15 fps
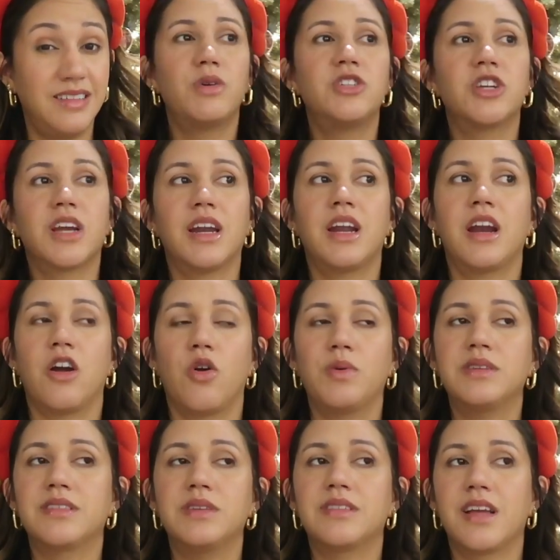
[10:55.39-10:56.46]
which again, I'd
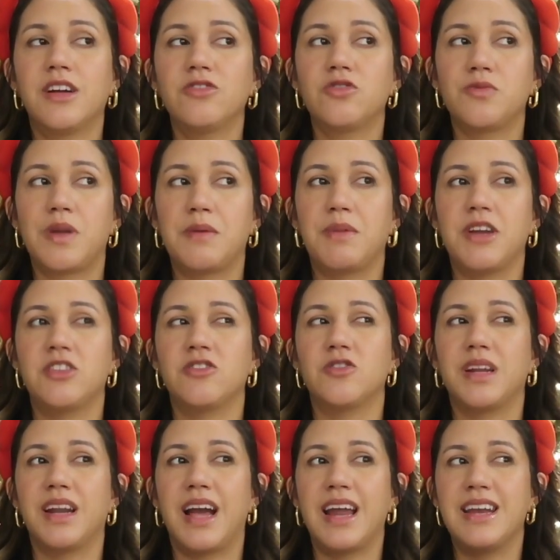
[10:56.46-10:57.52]
always counseled my patients,
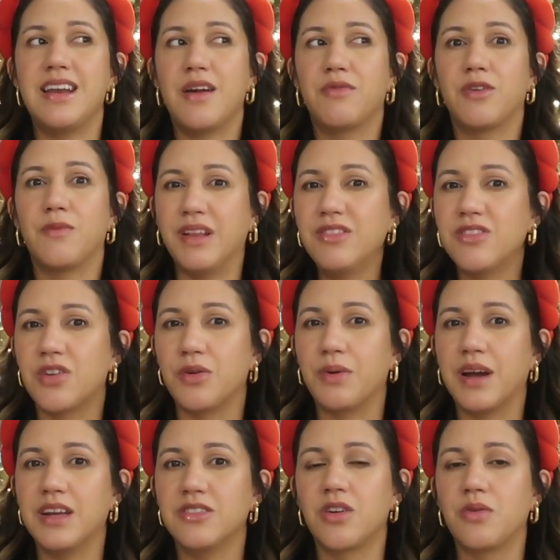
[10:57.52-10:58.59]
but I'd never been through
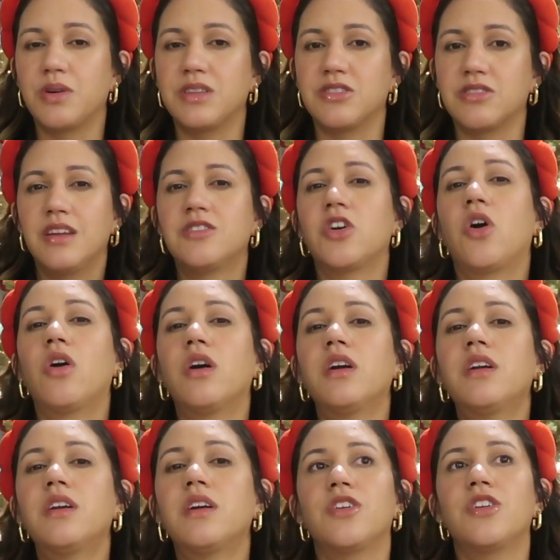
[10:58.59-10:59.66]
it. So it's
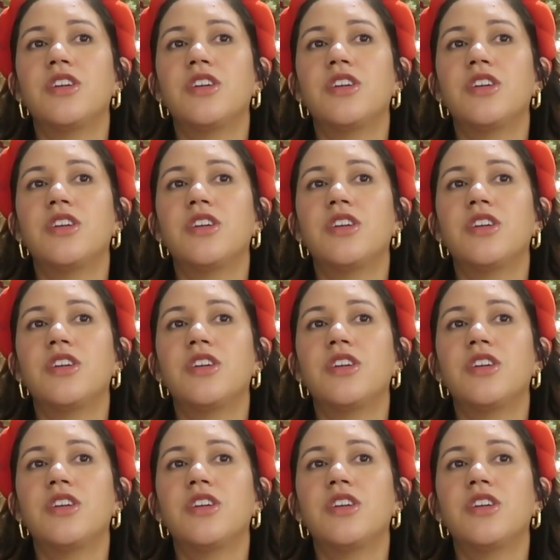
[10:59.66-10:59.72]
hard.